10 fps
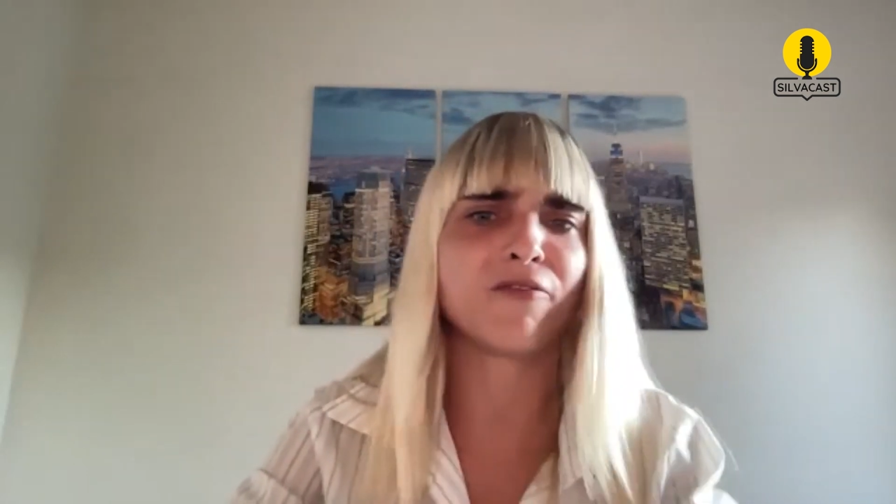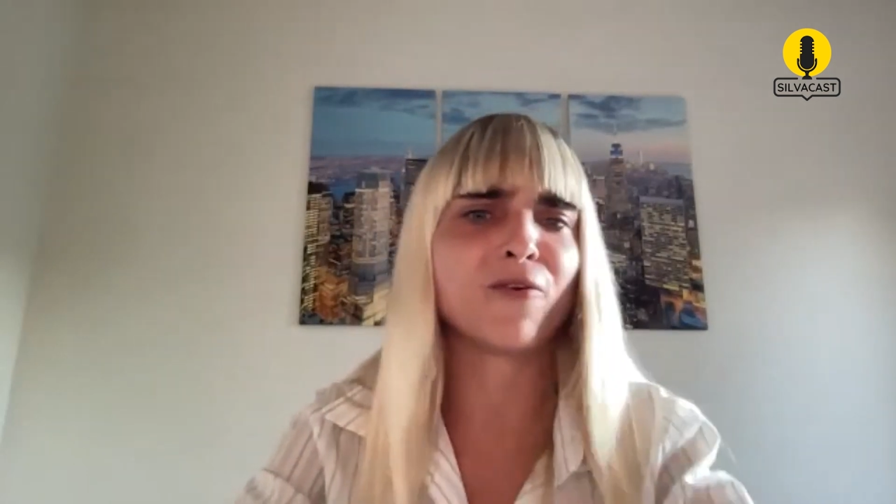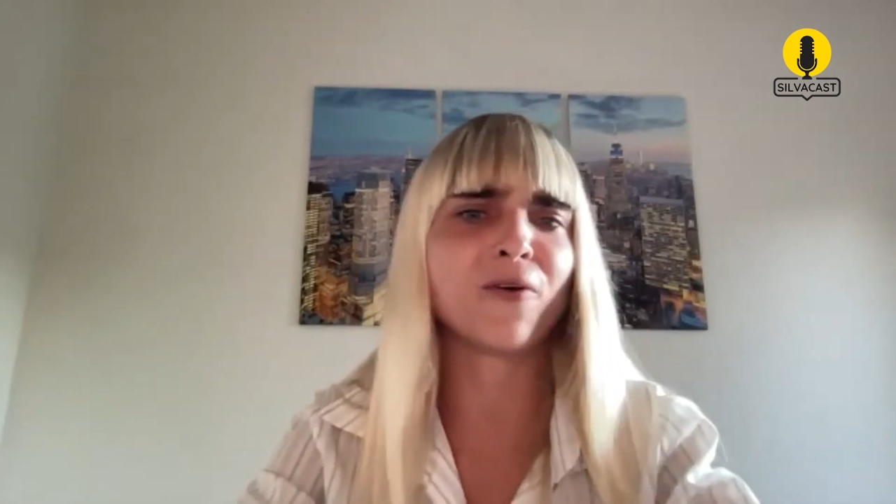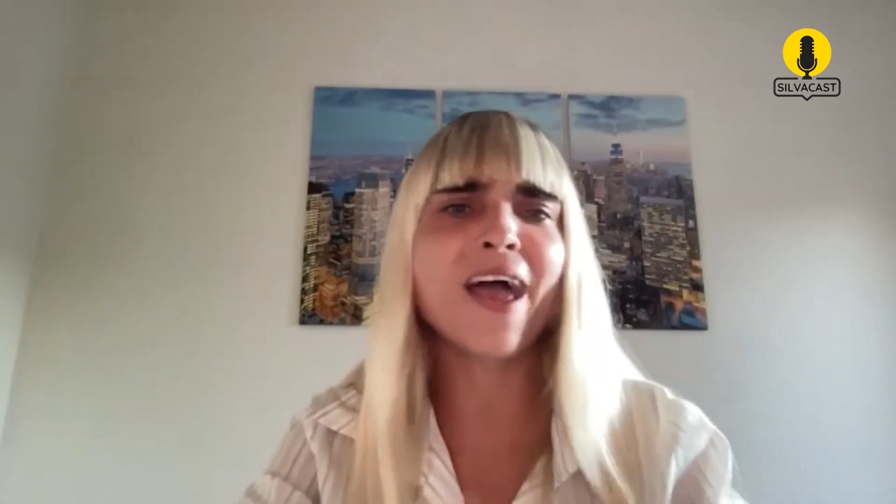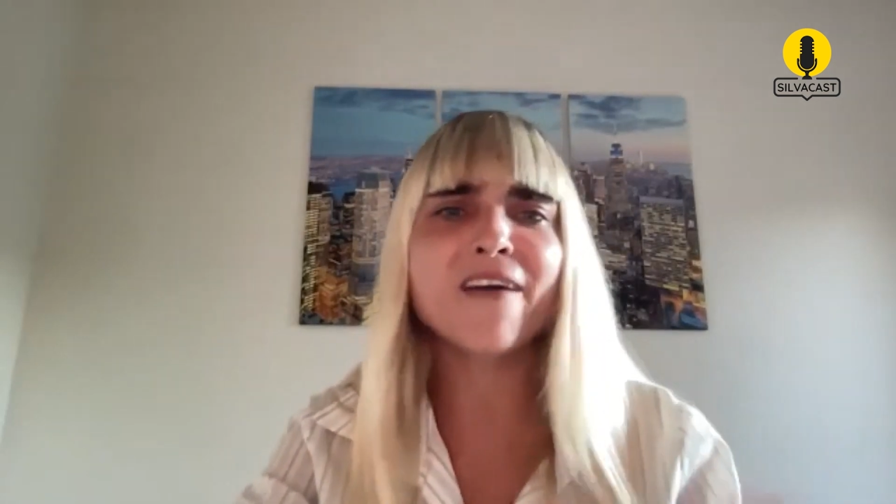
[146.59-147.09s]

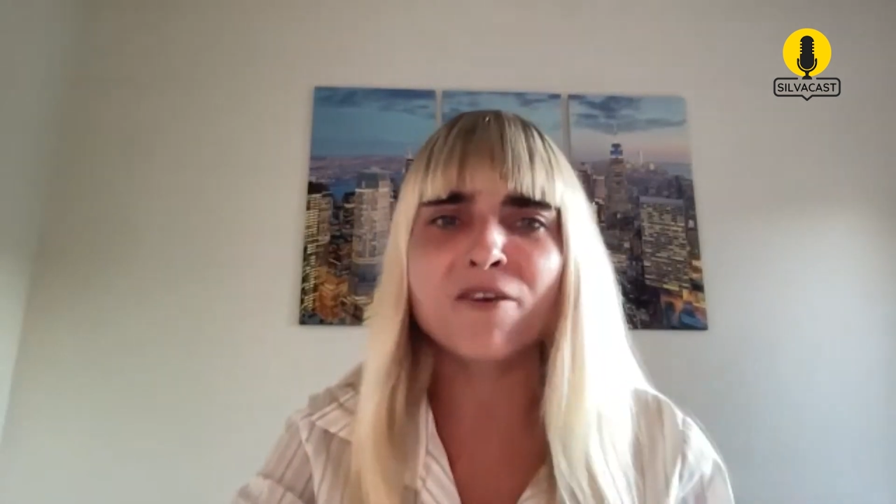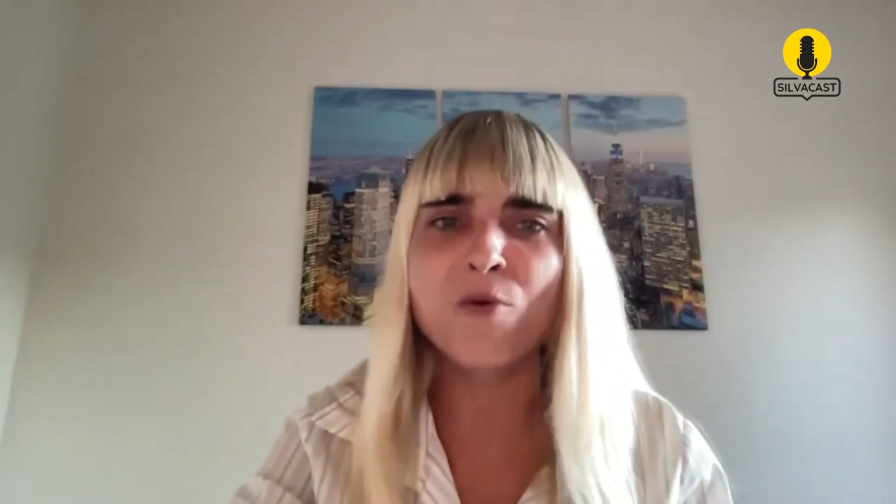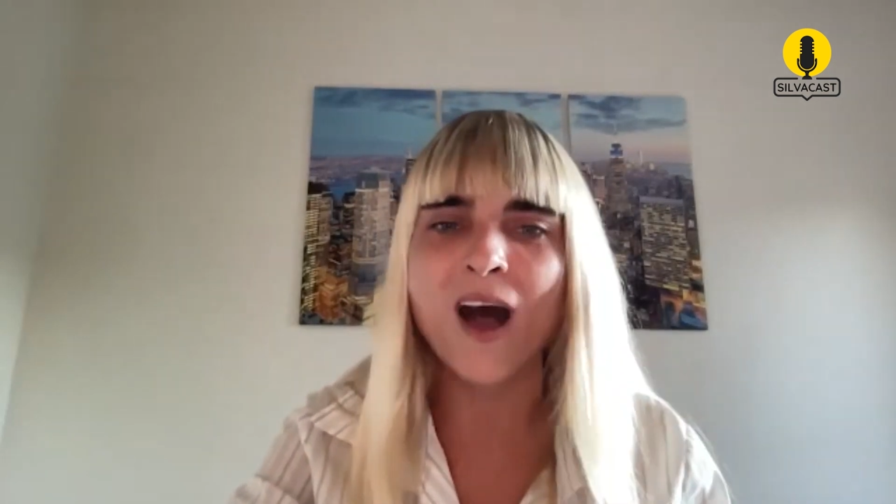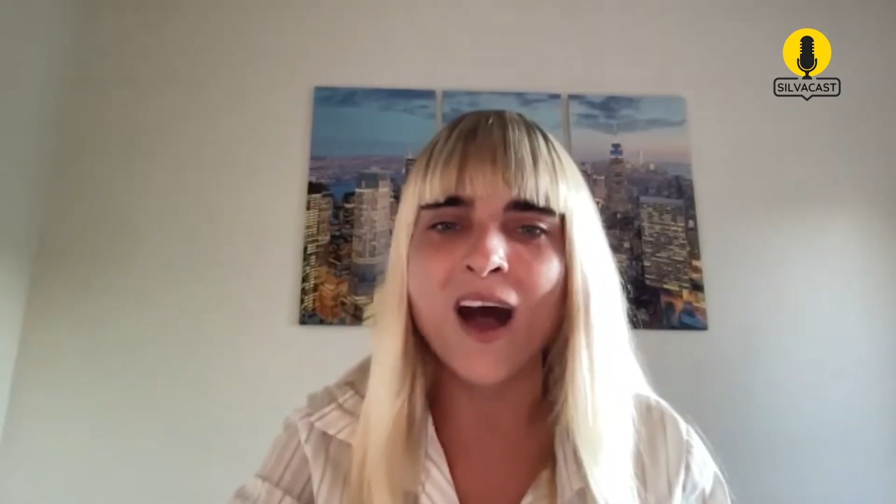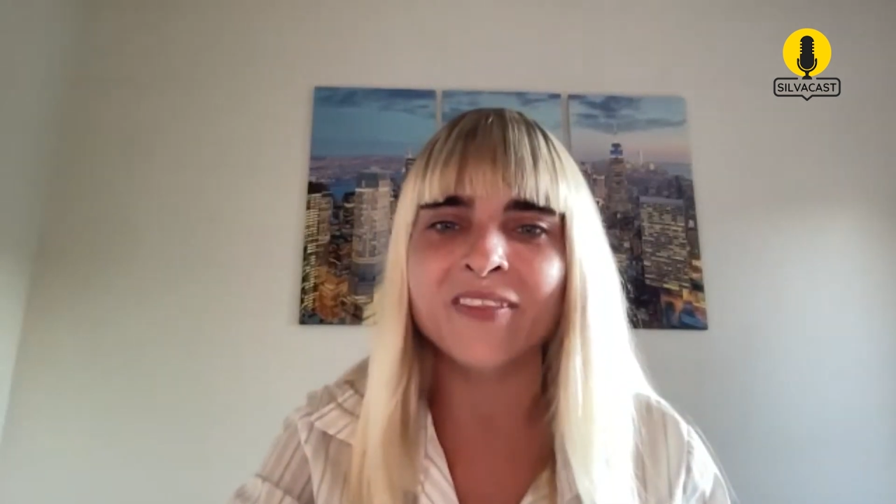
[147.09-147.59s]
for
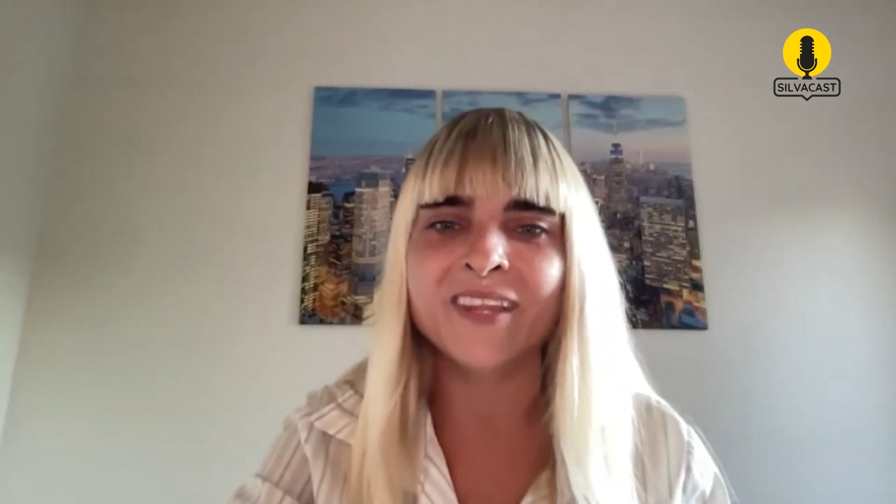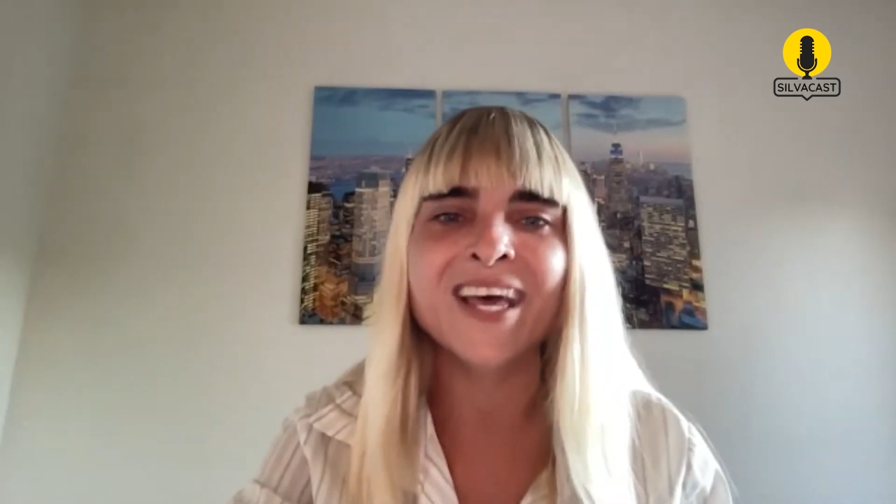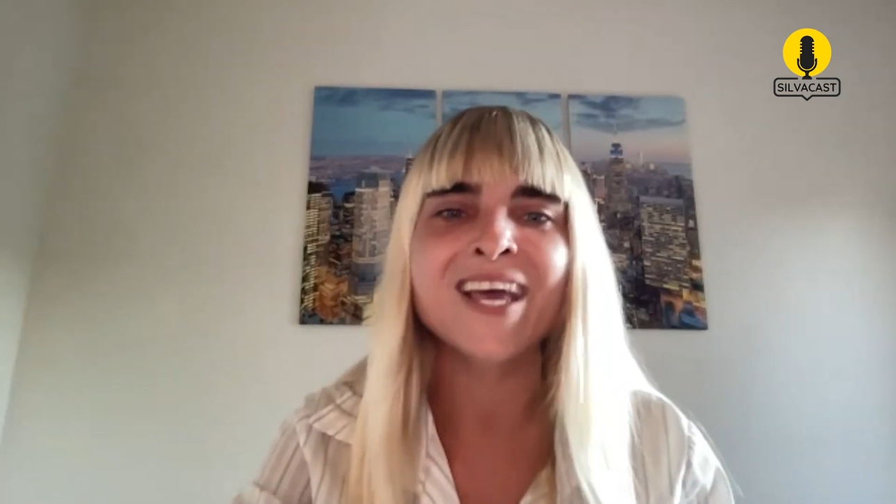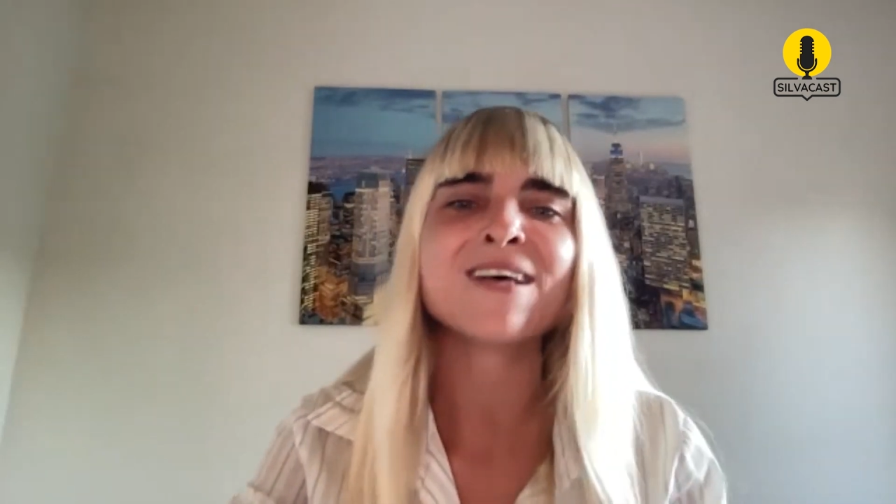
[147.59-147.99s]
everyone.